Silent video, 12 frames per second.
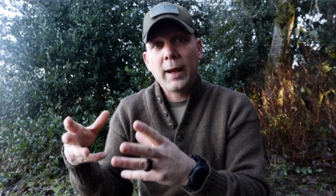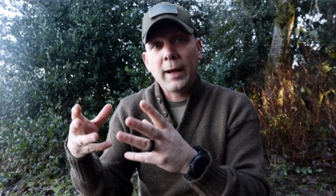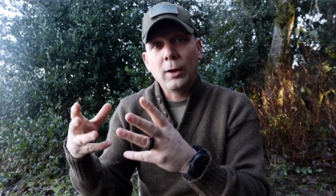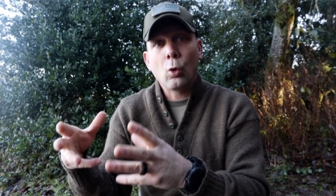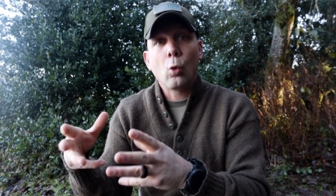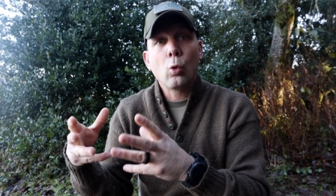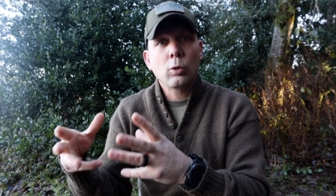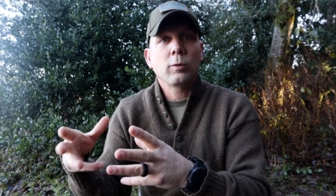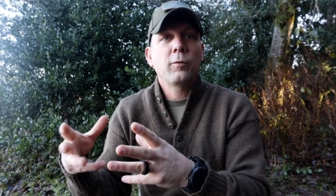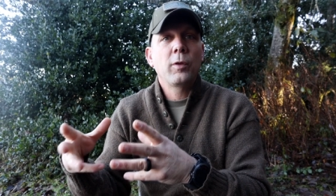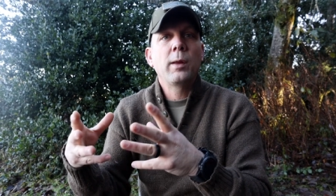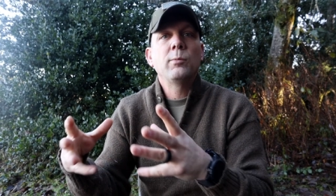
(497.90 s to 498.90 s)
in order
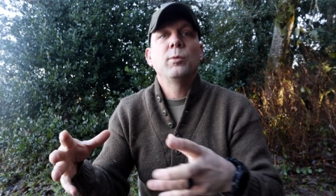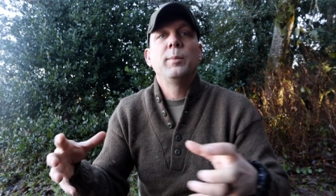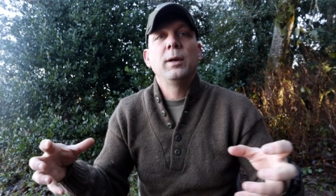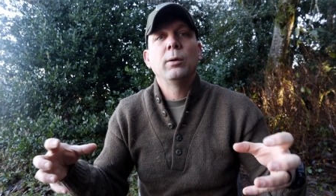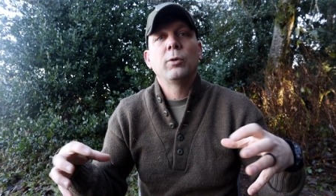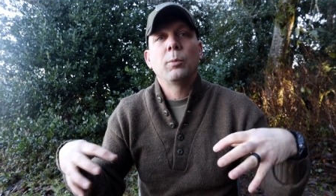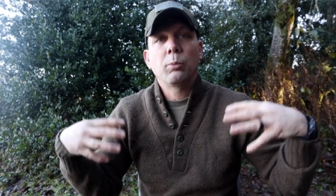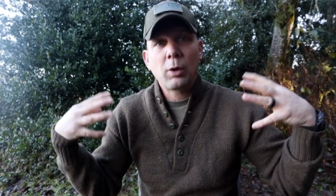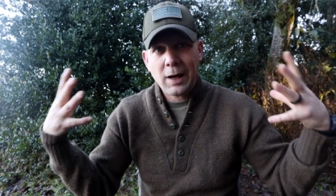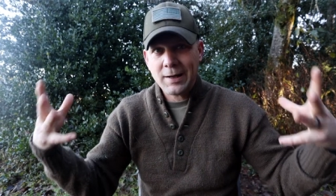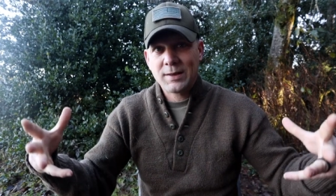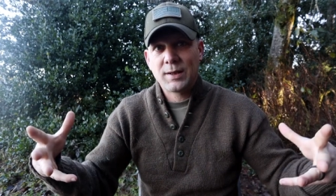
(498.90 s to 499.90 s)
for them to be able to
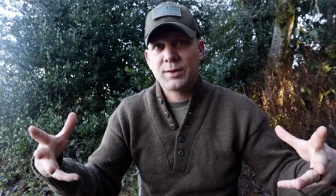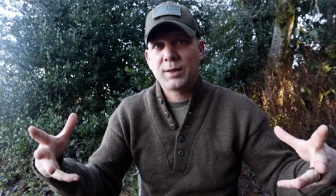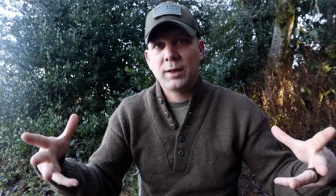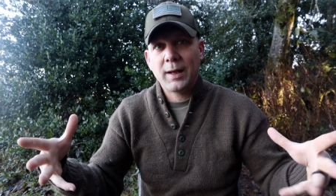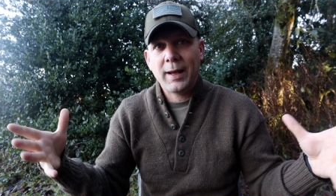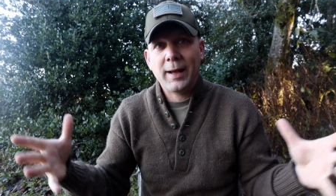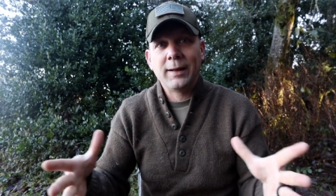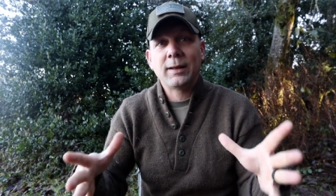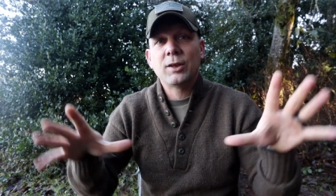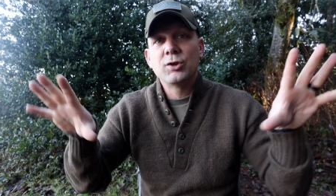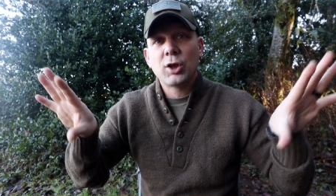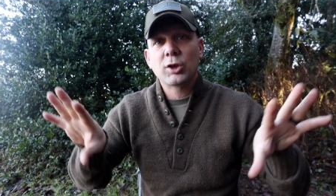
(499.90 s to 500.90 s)
process it in
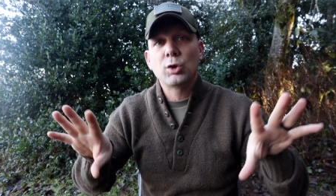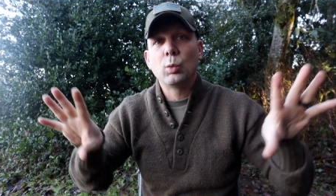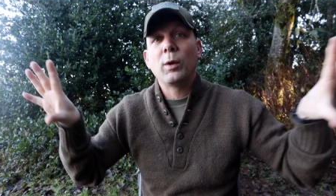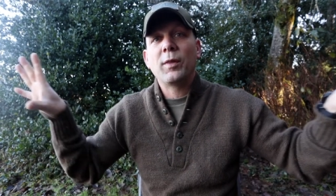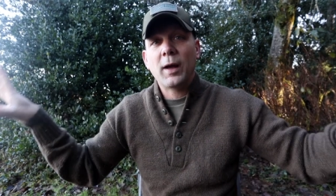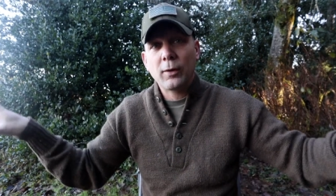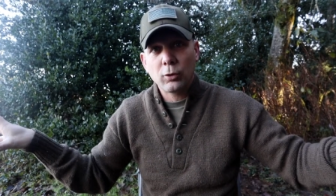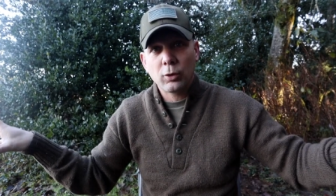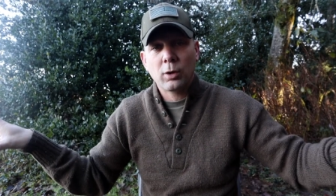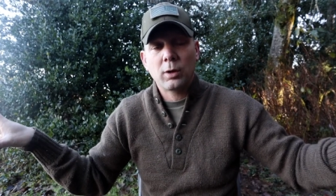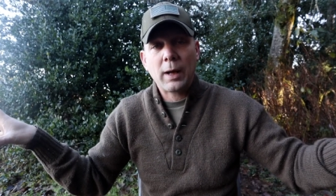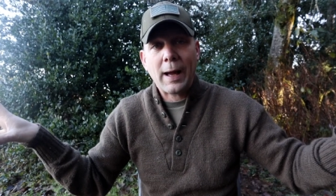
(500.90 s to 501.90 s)
conjunction with
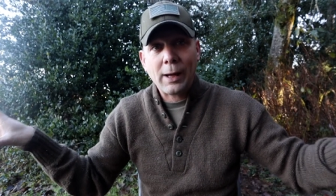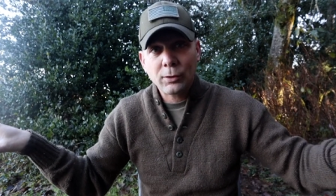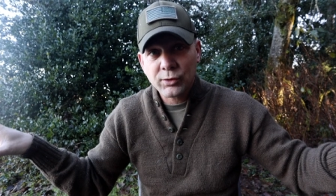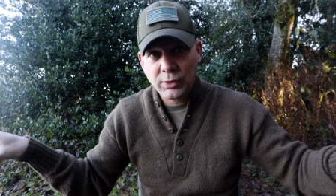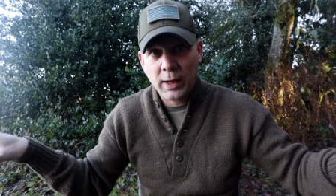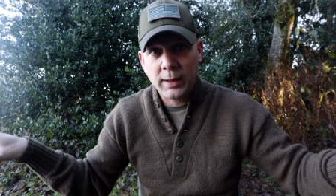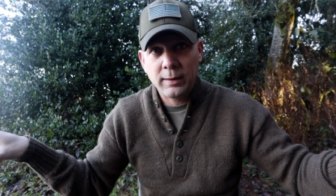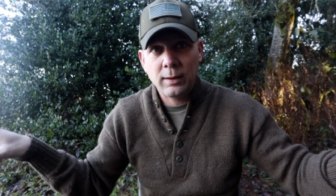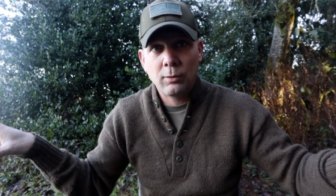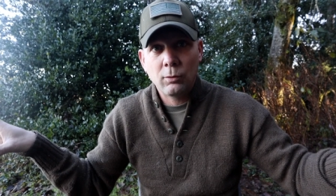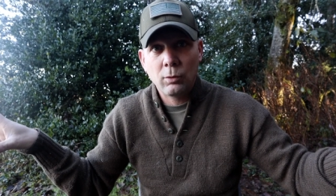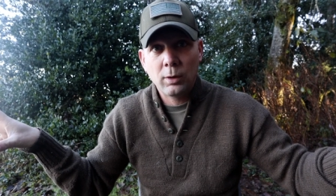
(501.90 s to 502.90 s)
other outside
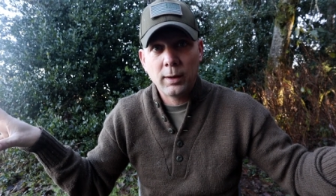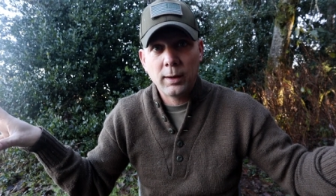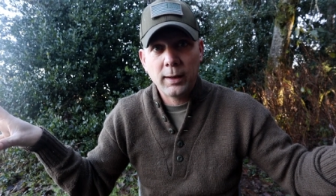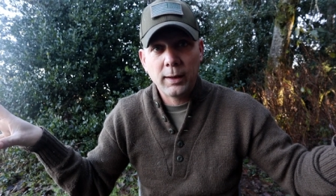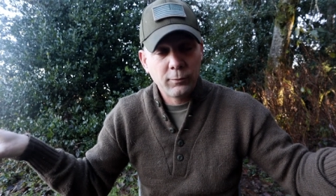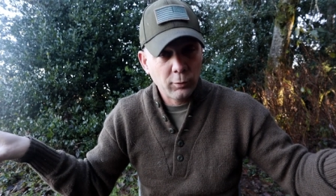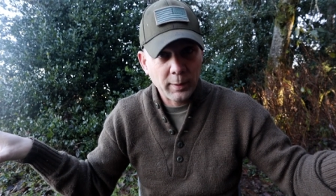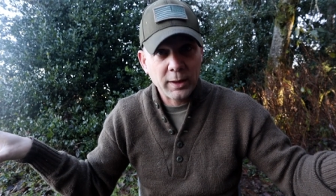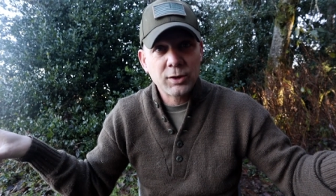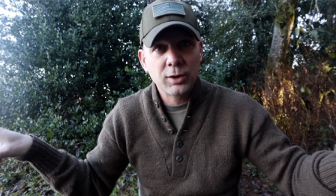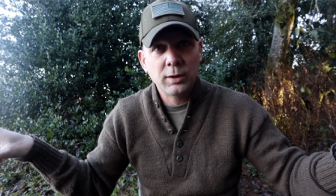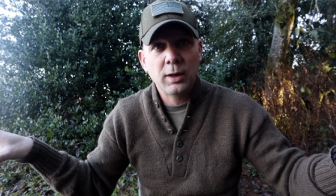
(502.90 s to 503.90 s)

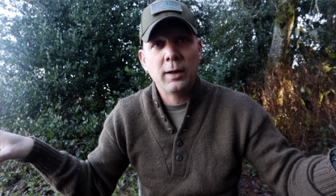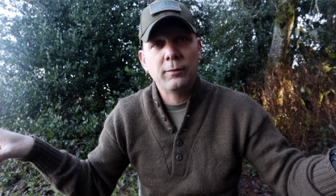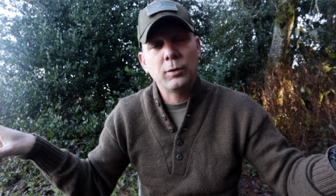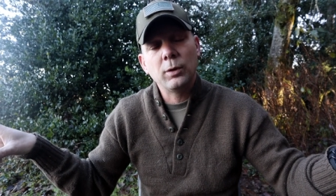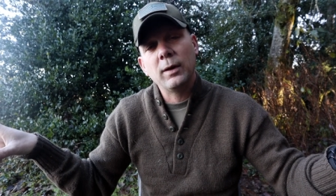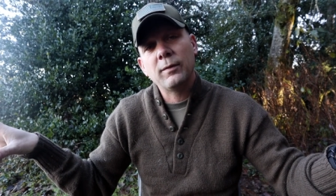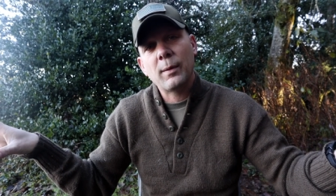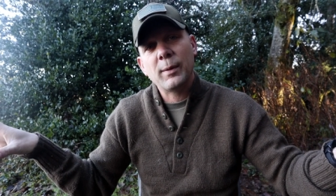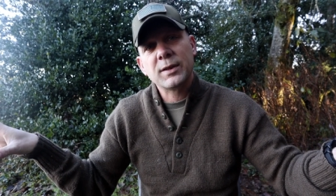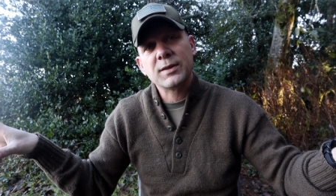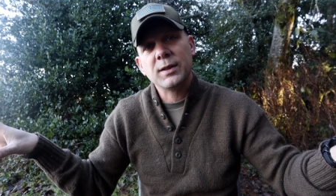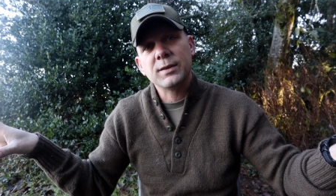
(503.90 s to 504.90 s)
information, if, you, if that
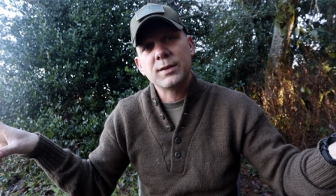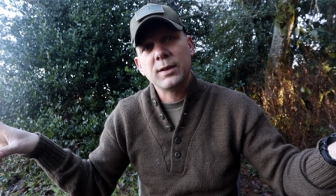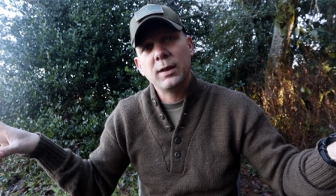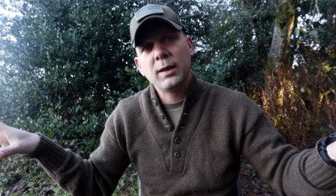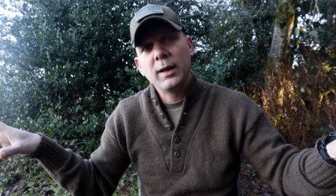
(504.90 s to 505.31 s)
makes sense,